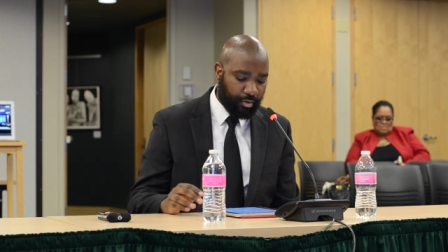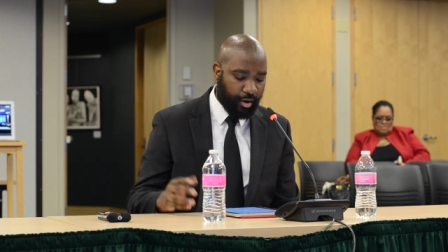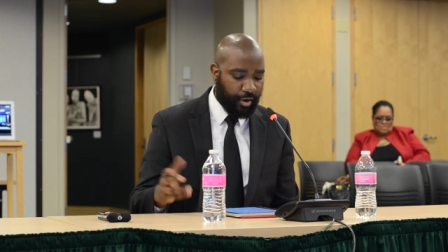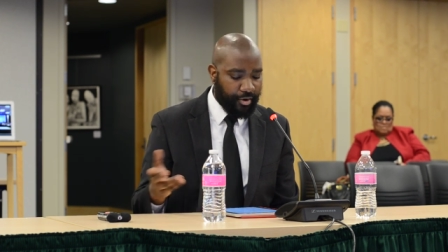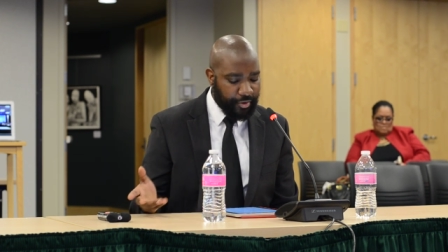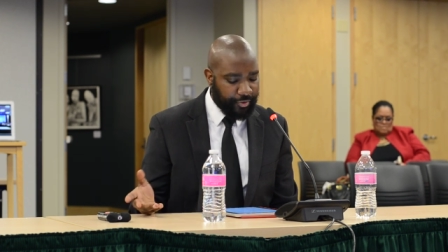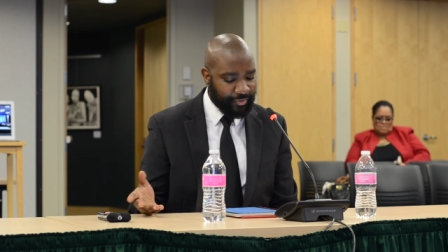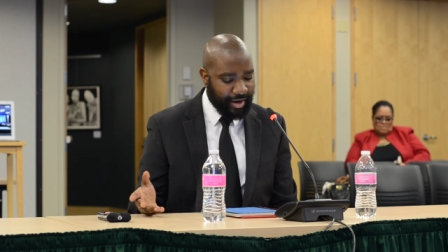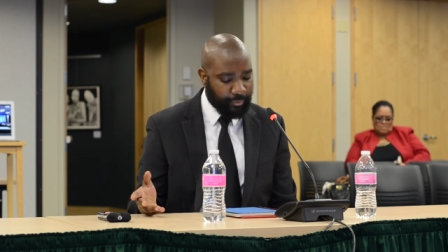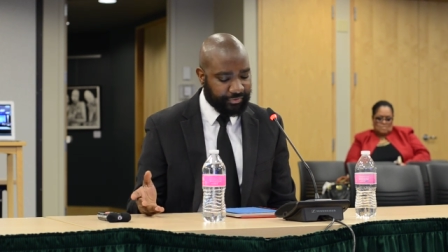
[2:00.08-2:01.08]
Another thing
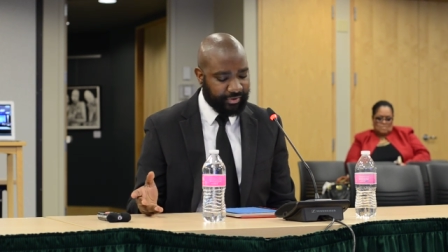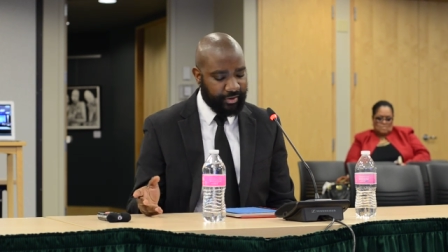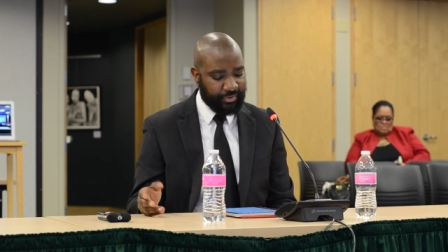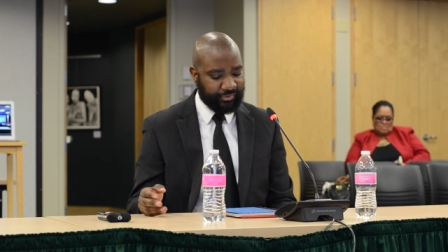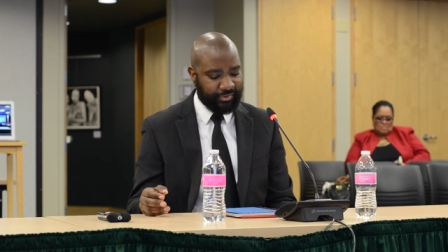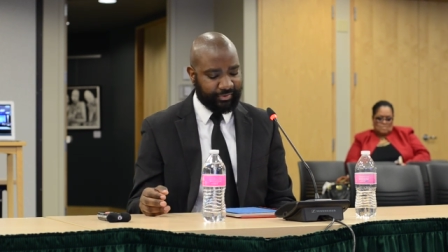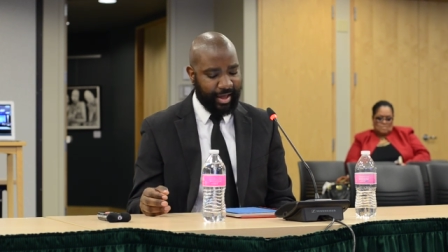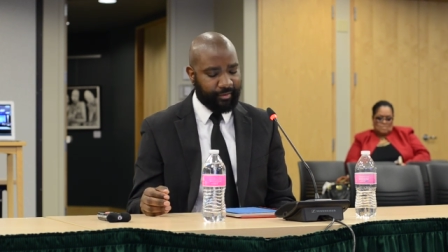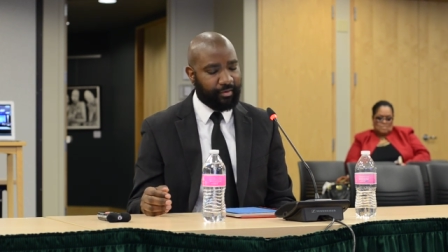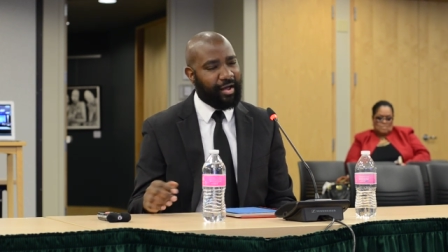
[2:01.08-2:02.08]
that I would say is
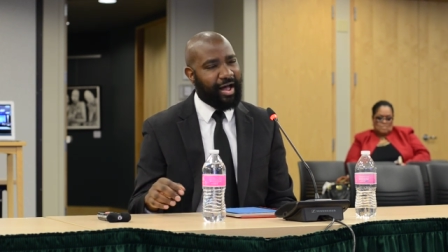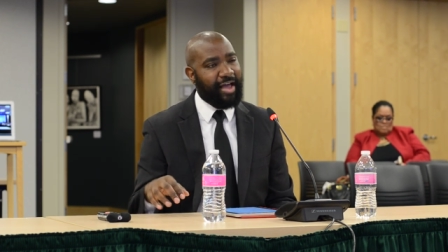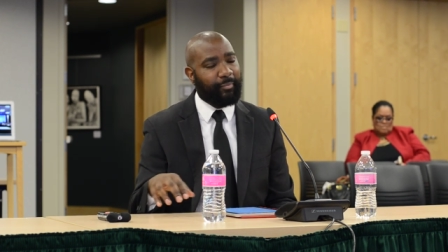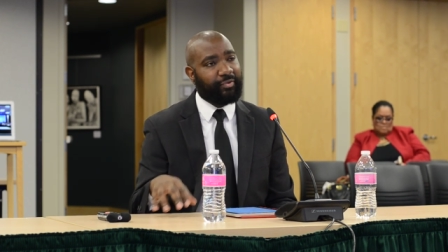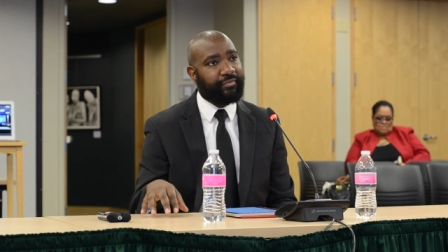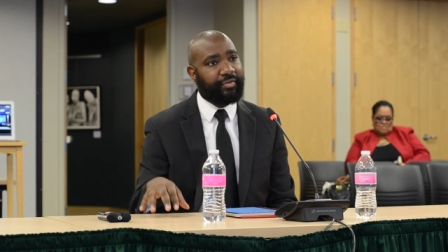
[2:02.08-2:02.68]
that I believe